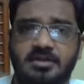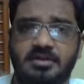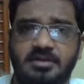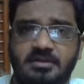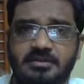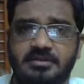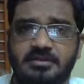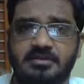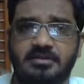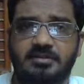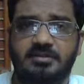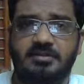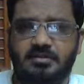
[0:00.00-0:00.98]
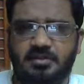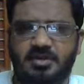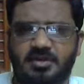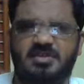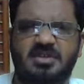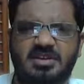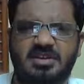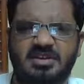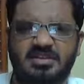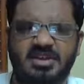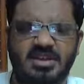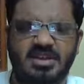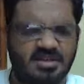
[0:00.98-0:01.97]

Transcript: girls whatever it is,